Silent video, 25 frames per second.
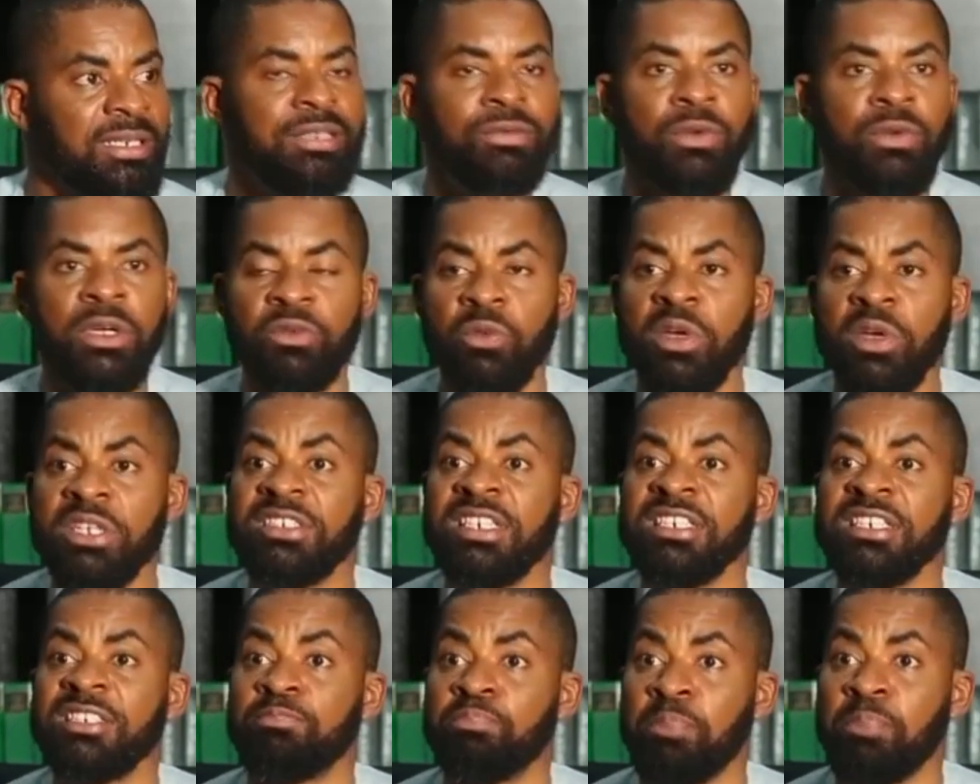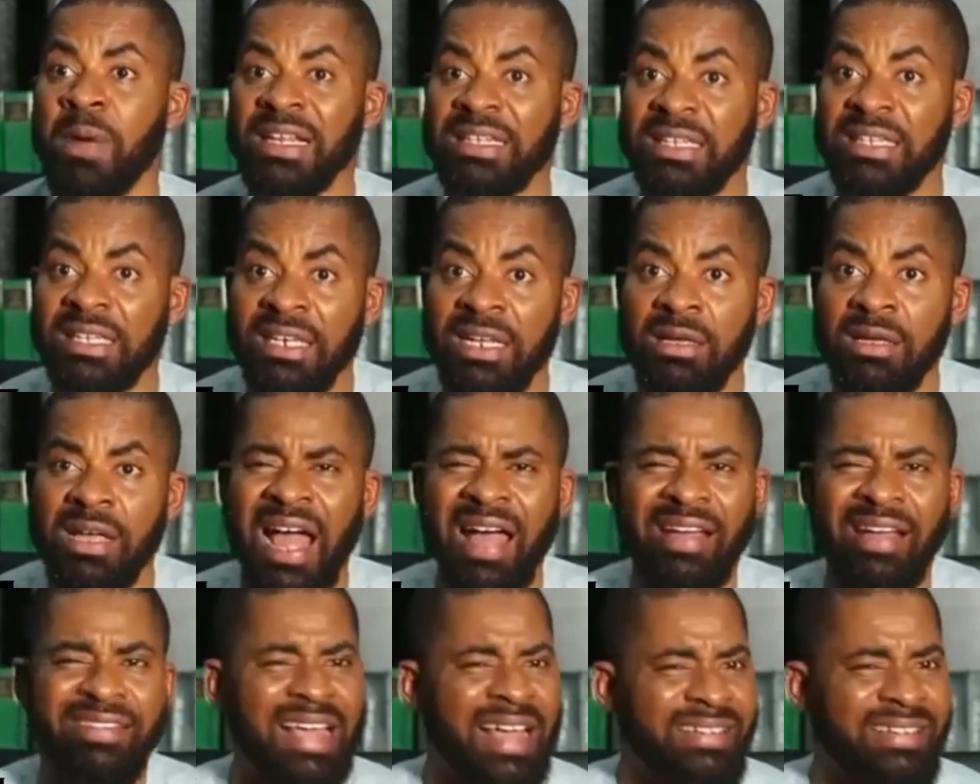Which is partly
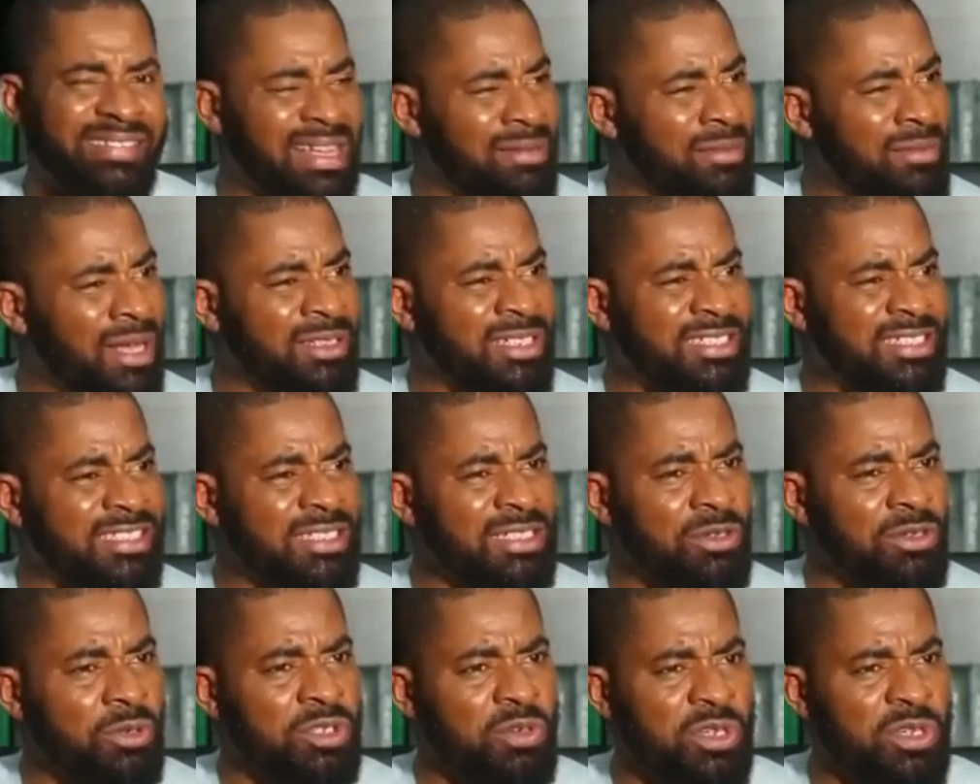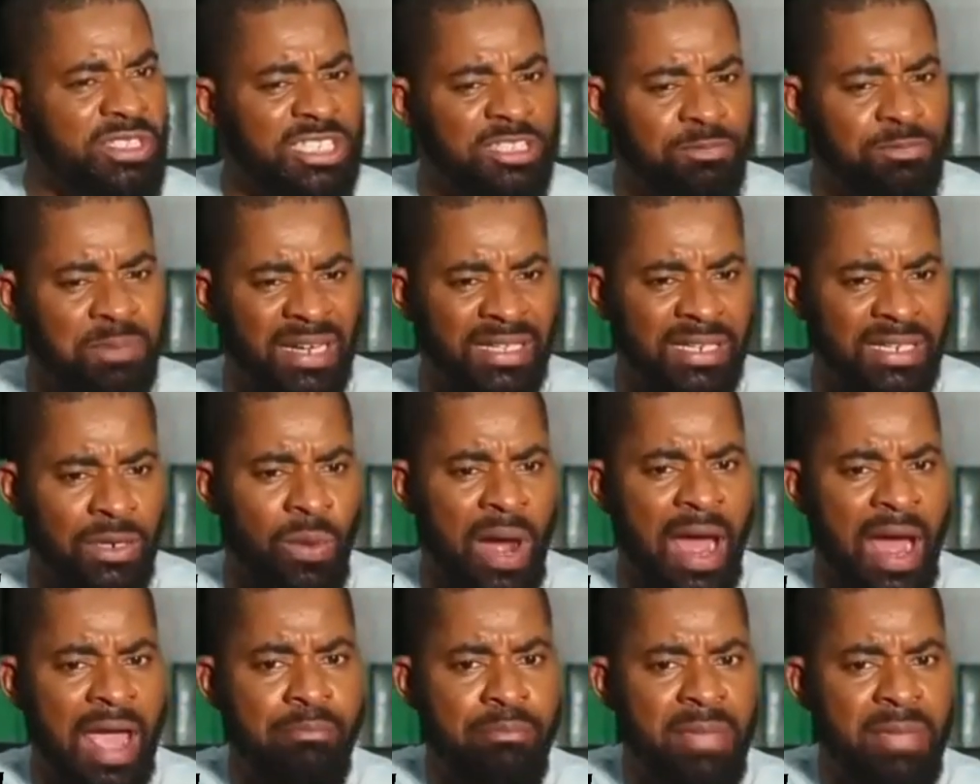which is partly
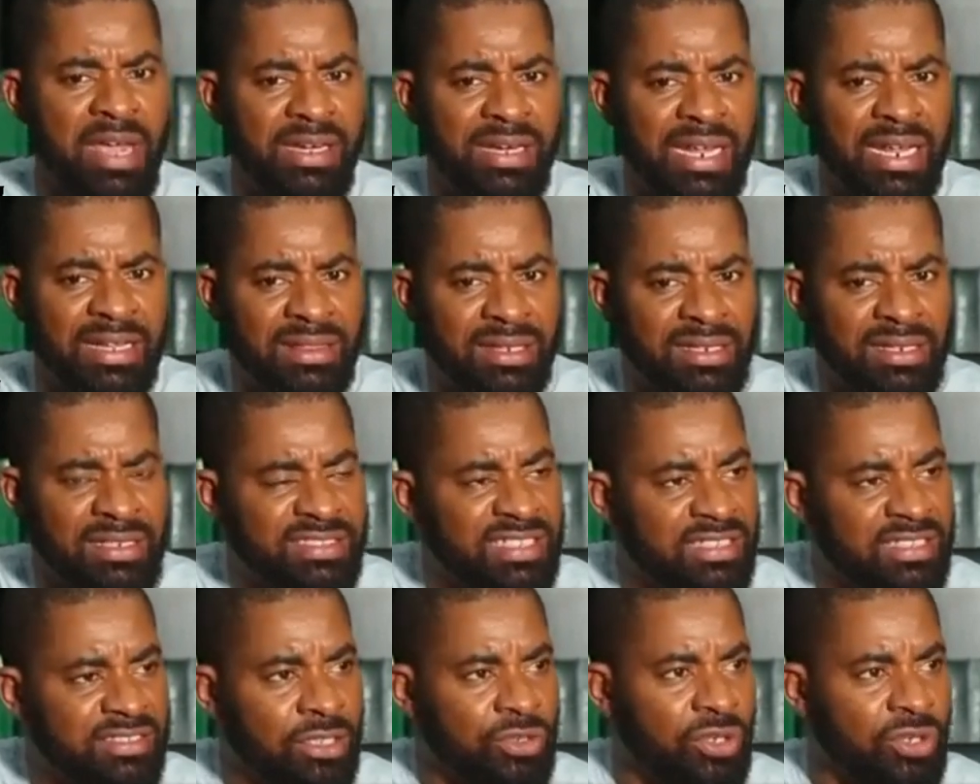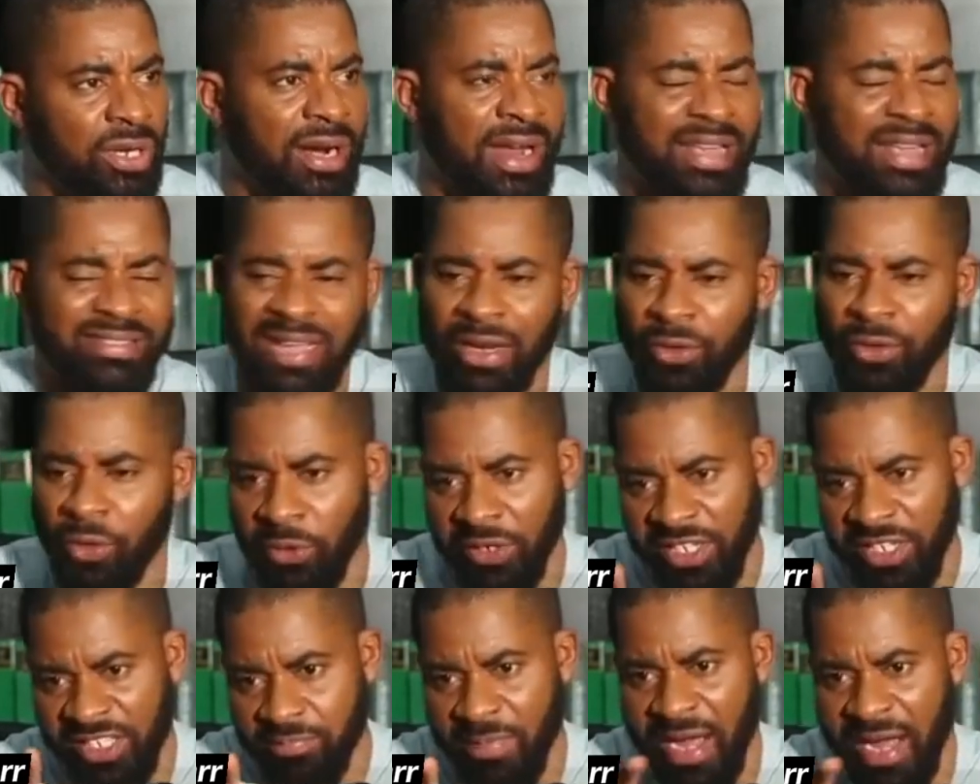why I made the 360 turn and I said, no,
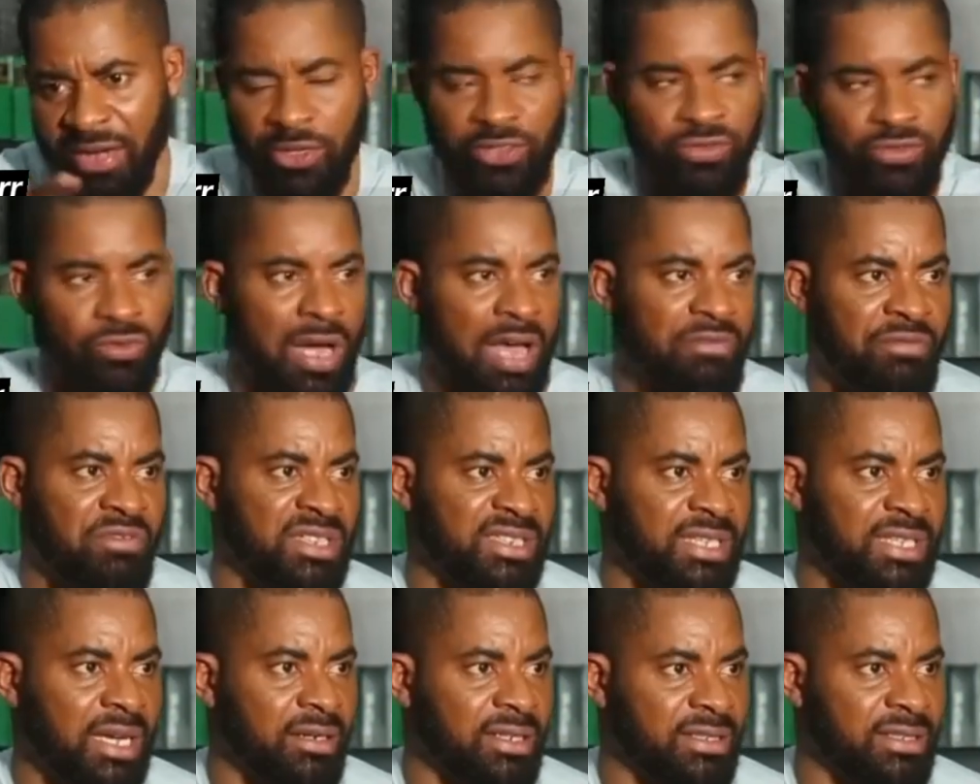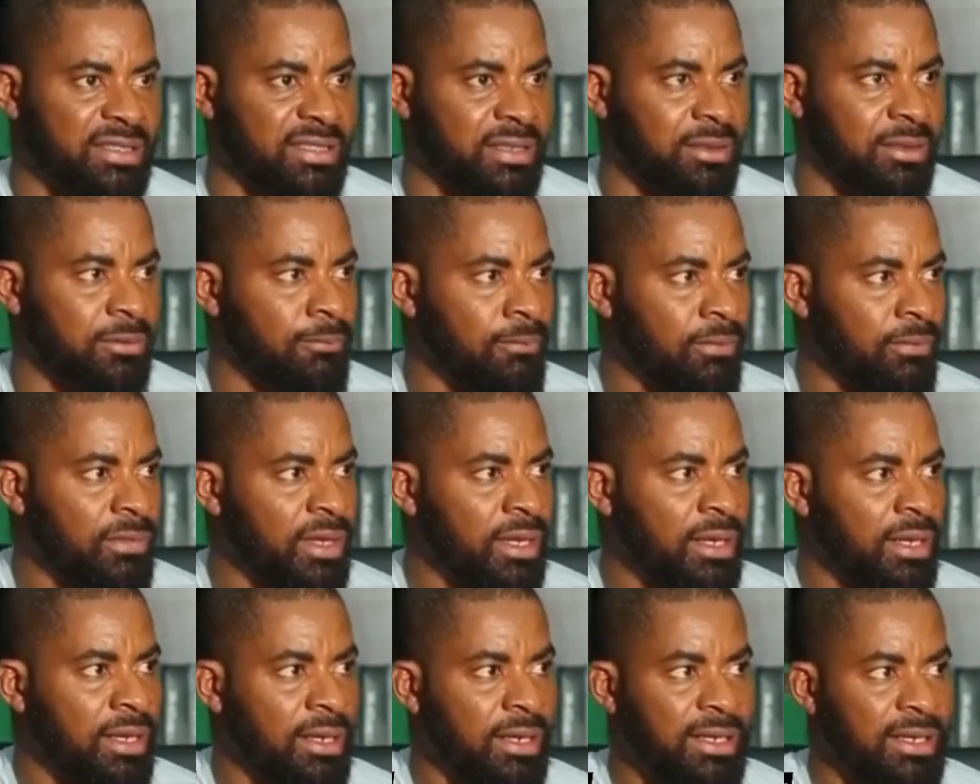this man does not have integrity.
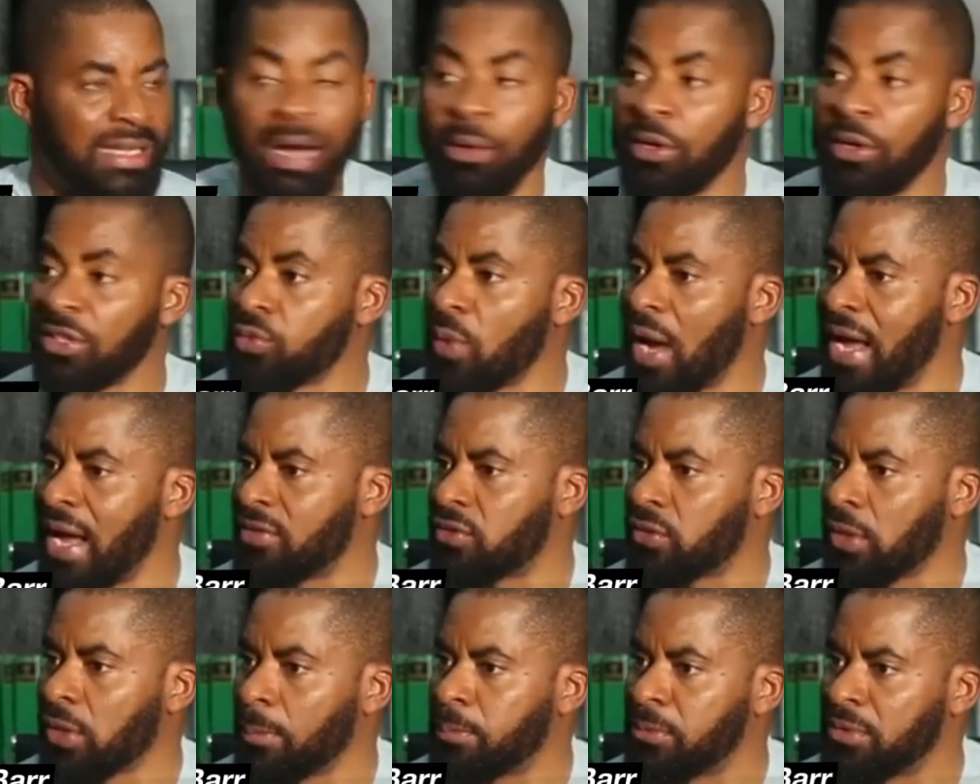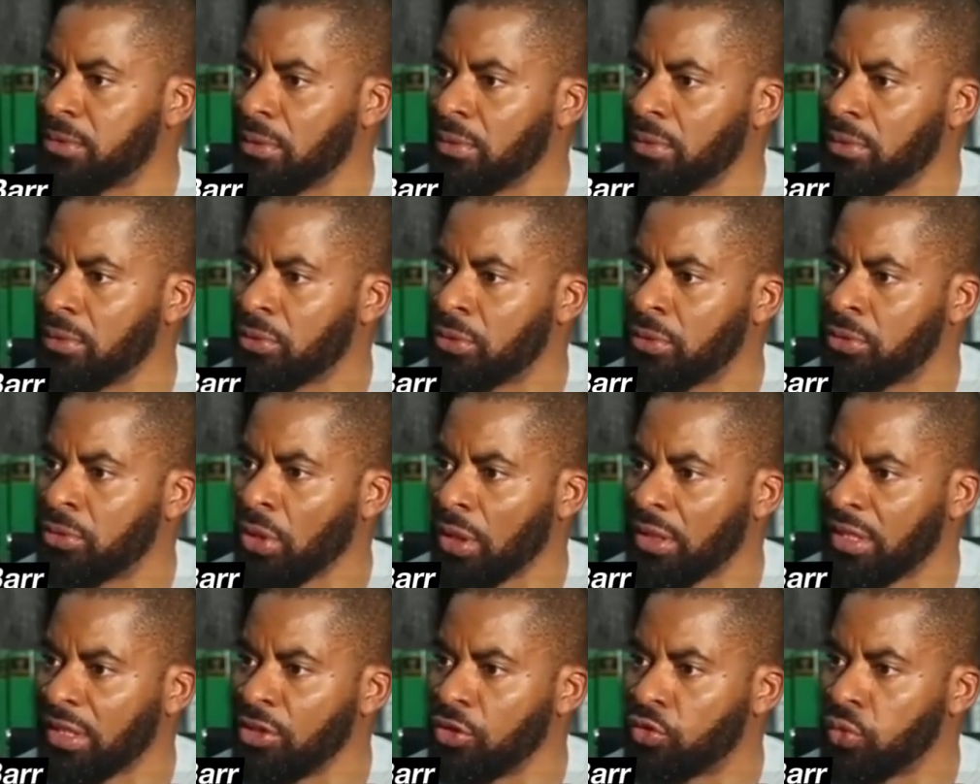That was why I stopped
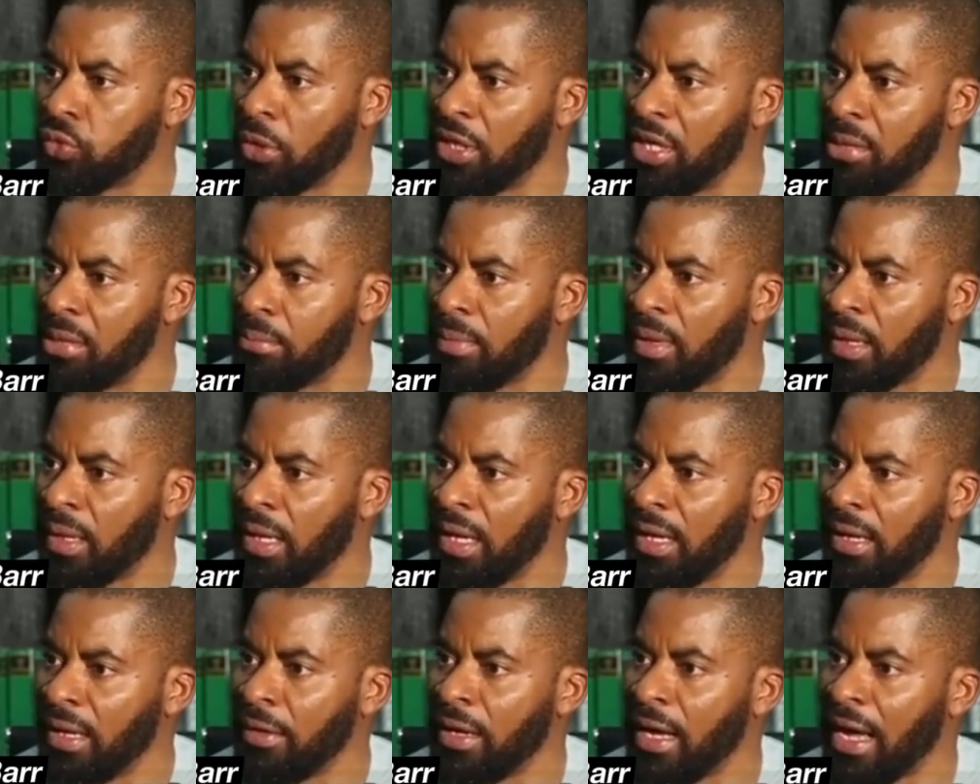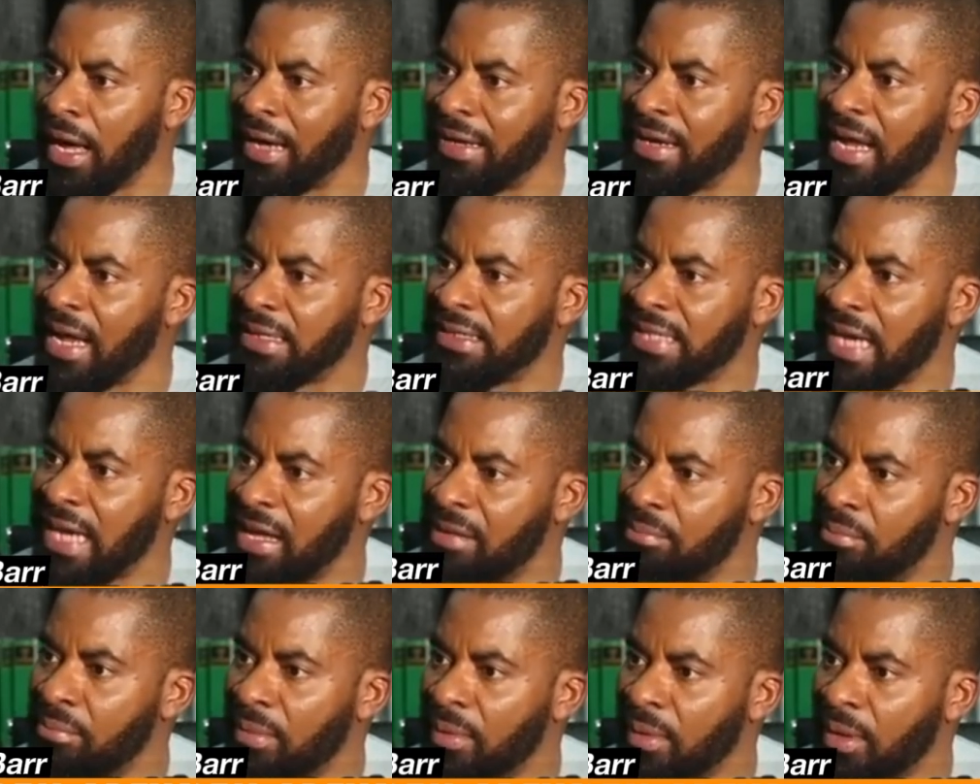talking to him at that
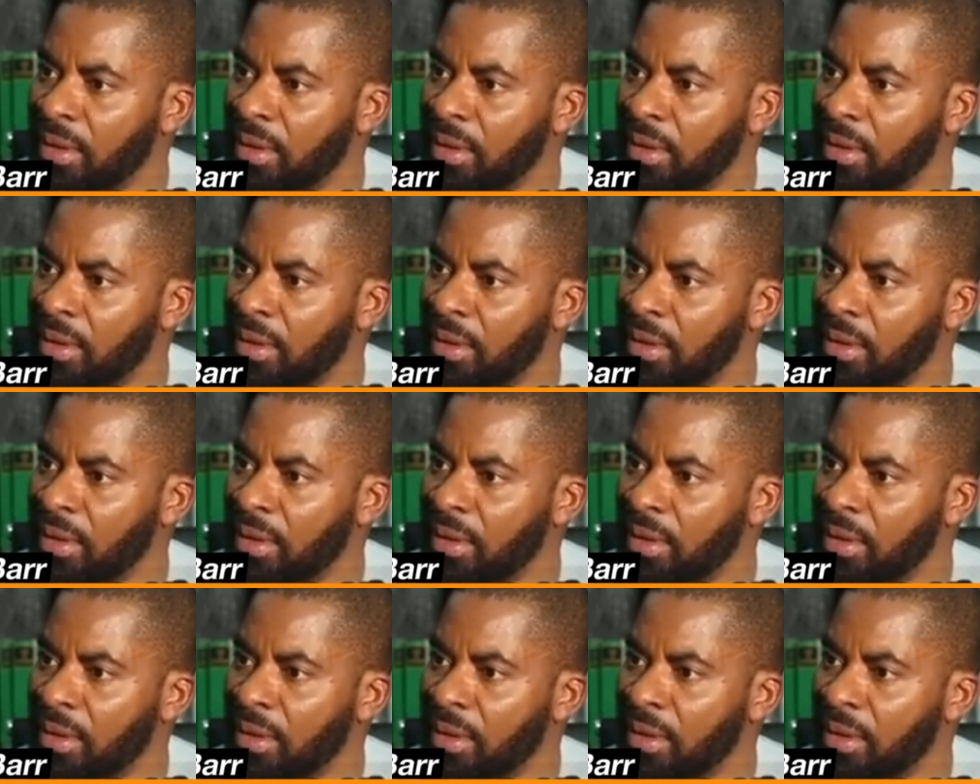time.